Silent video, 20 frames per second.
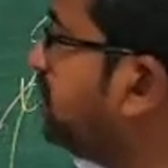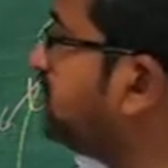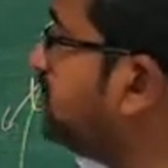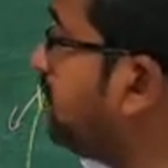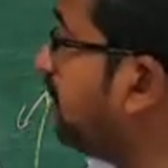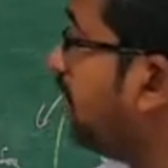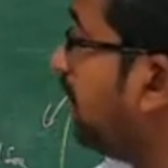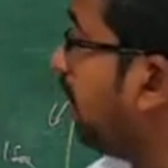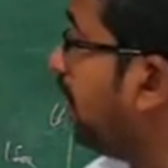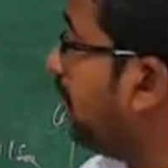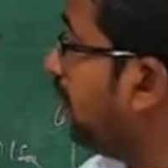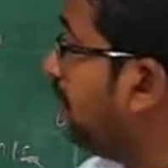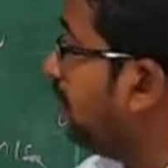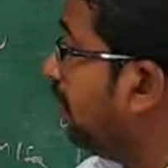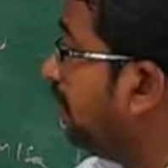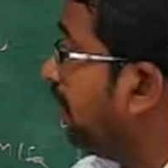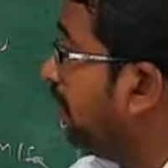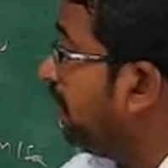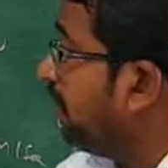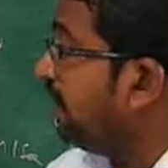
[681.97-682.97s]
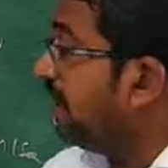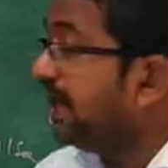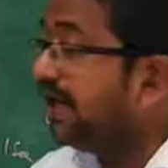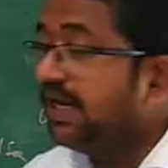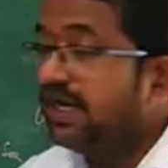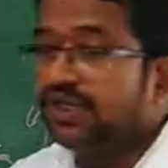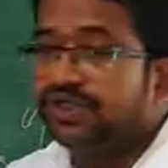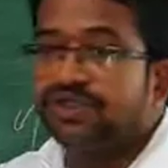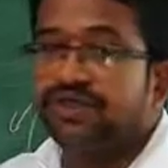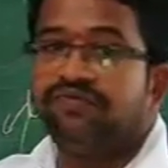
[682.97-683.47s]
is the
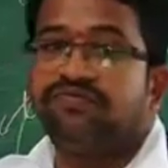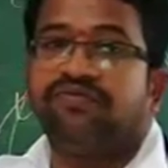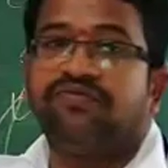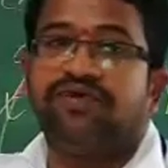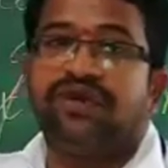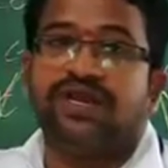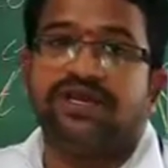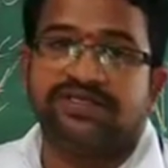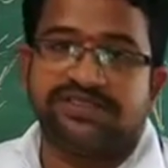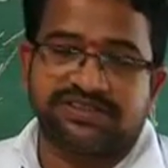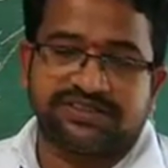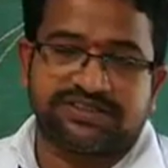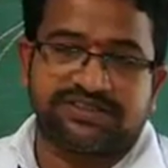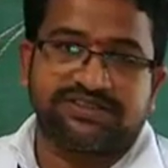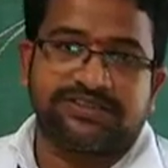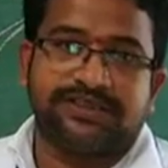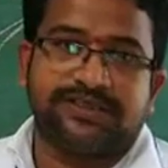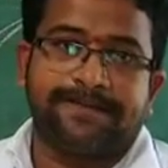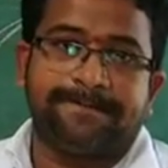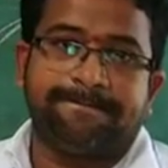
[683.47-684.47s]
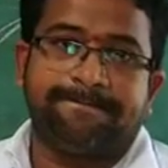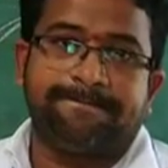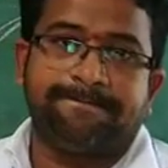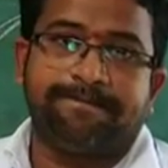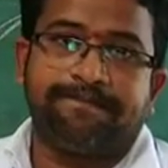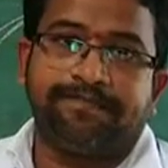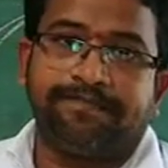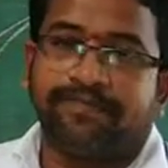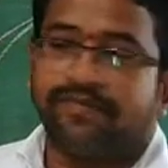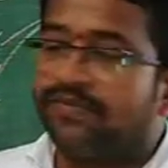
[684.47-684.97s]
direction of the velocity?
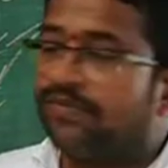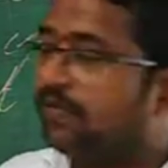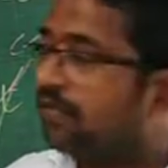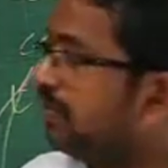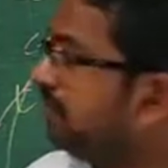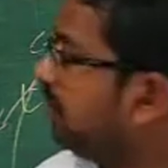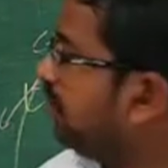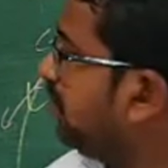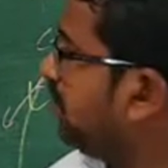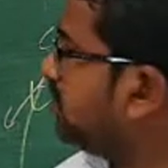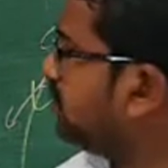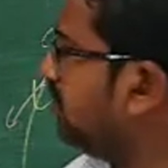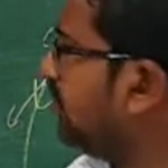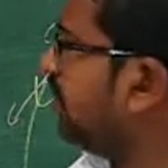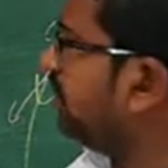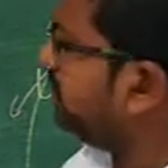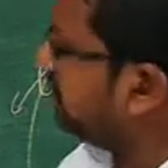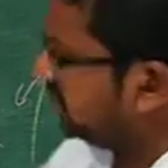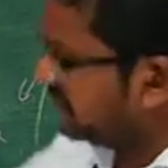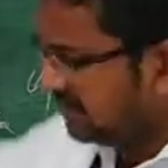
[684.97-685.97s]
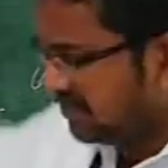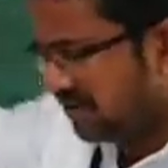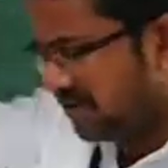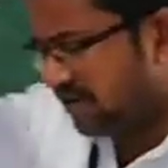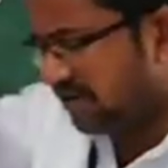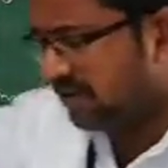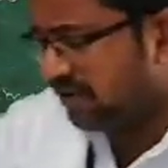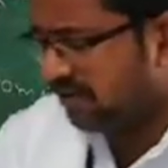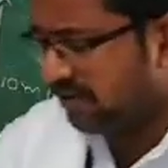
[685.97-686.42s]
Okay, so like this,